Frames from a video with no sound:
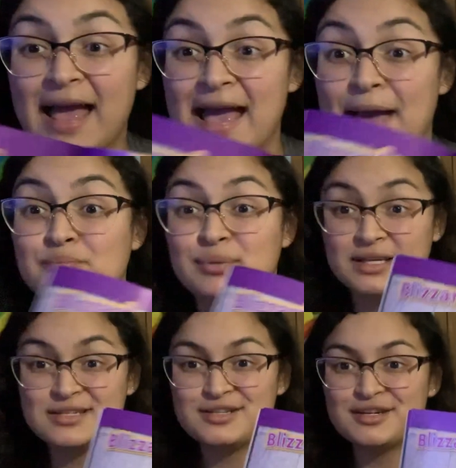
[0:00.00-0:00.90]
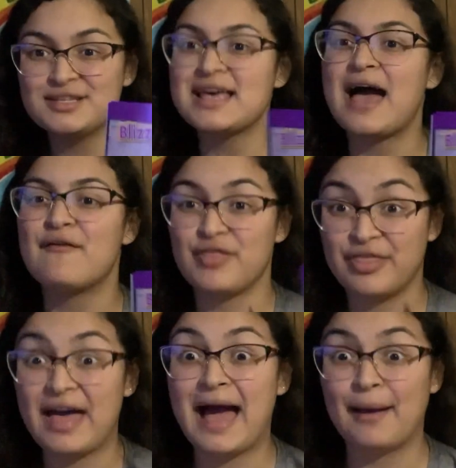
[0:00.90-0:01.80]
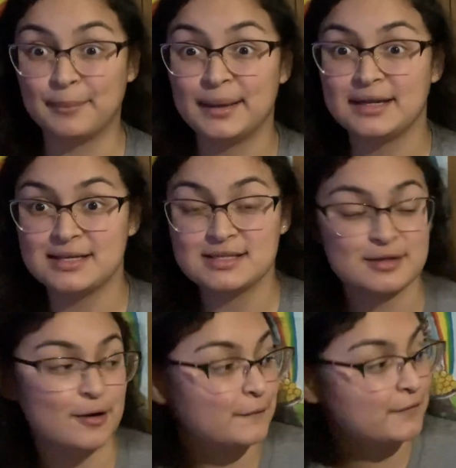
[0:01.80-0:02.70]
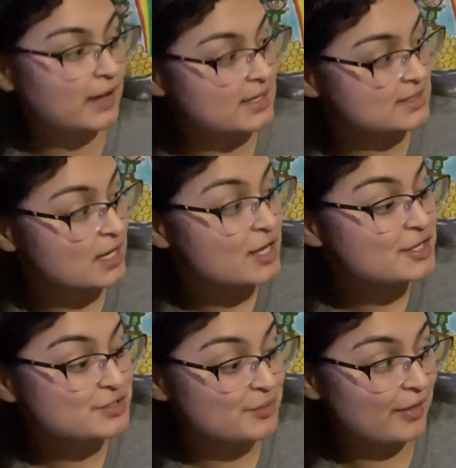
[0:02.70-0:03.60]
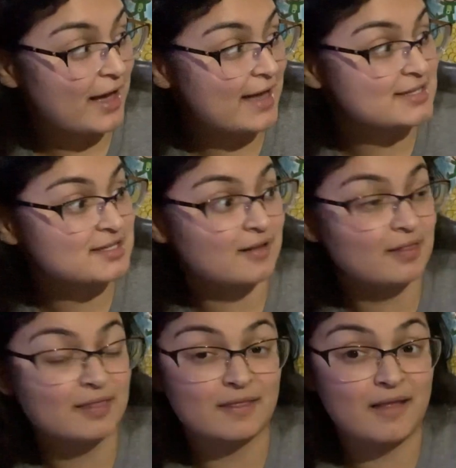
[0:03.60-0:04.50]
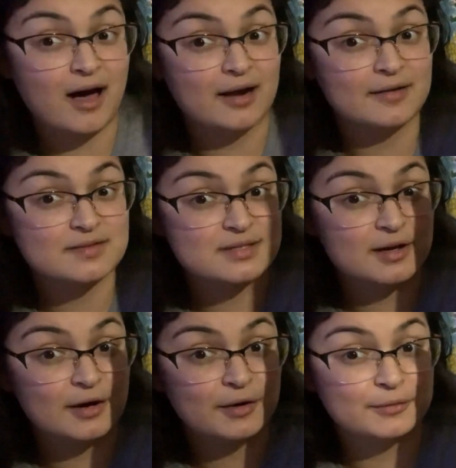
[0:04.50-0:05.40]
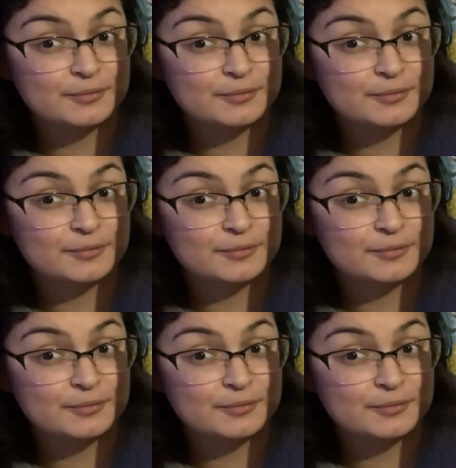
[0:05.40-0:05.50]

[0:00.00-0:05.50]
And blizzards have that many snowflakes. So that is a lot of snow.